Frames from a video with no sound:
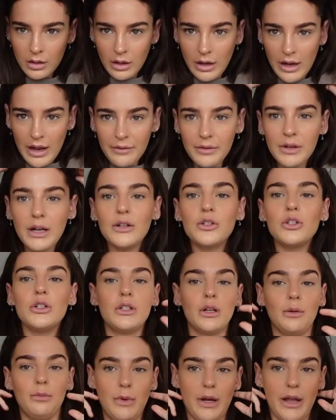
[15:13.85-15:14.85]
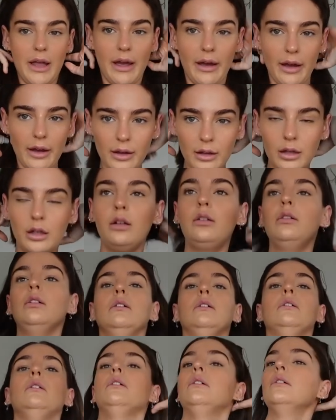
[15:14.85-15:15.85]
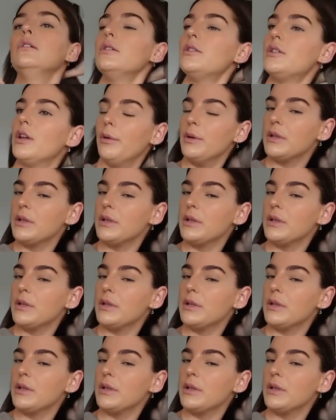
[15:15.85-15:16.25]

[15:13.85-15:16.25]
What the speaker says: I haven't actually done my hair, so